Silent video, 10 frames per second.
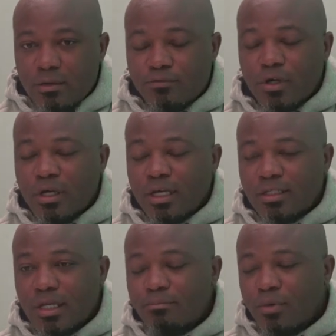For
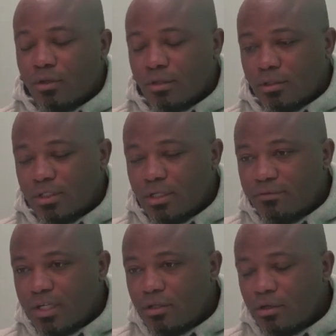example,
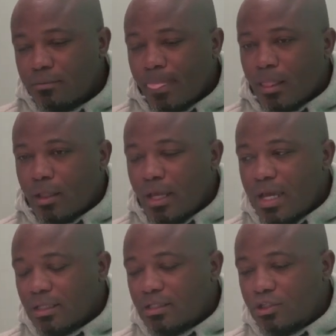Silvino
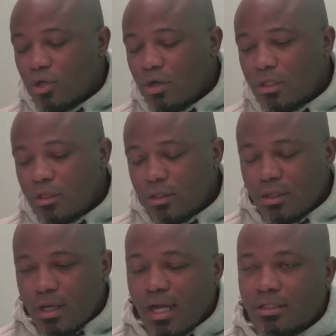and John
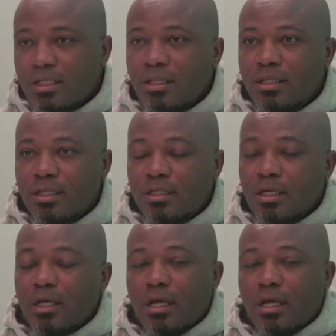attended